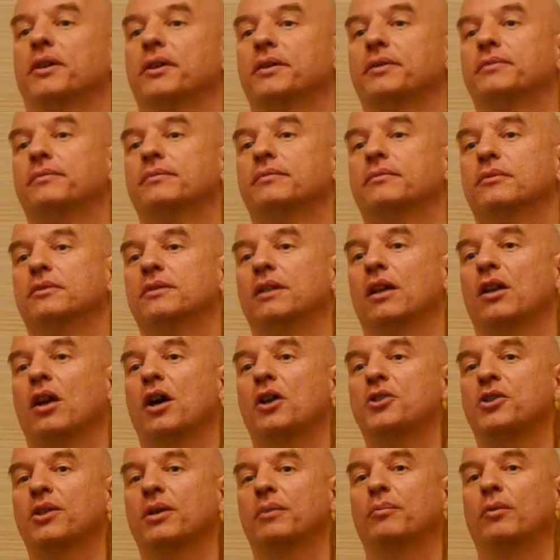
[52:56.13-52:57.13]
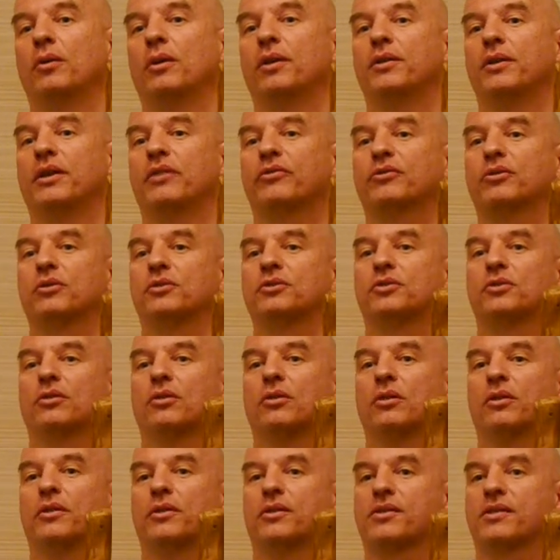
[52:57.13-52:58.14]
It. On a logic right. board, you have
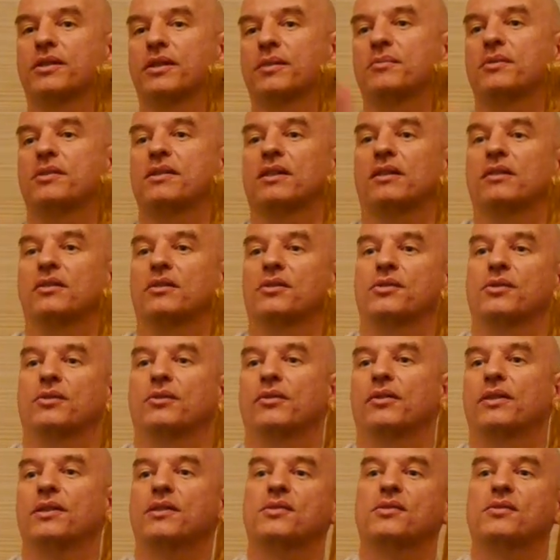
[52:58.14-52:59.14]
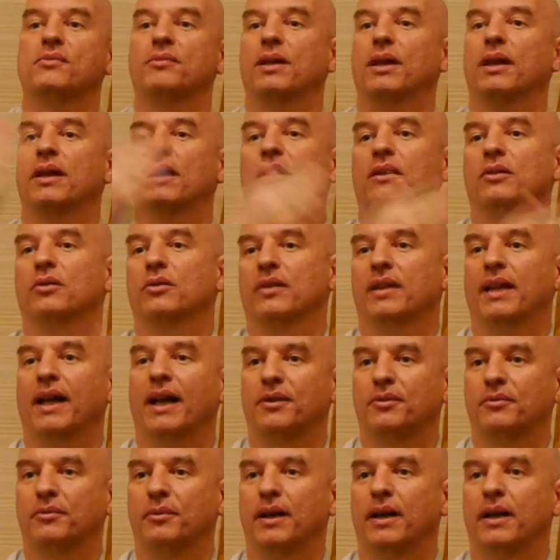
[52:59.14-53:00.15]
controllers. Some signals go this way, go
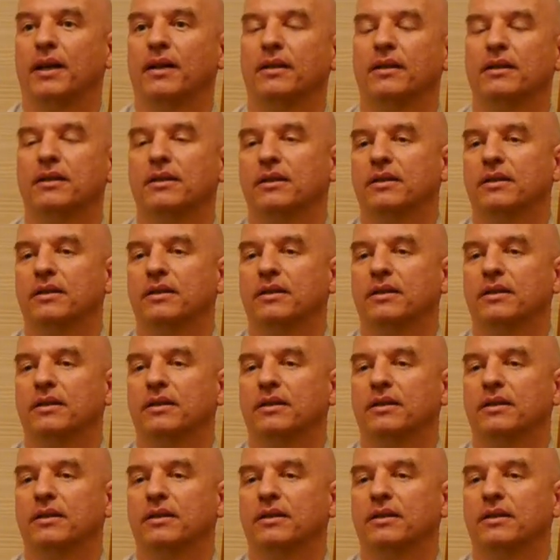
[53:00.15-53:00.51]
that way.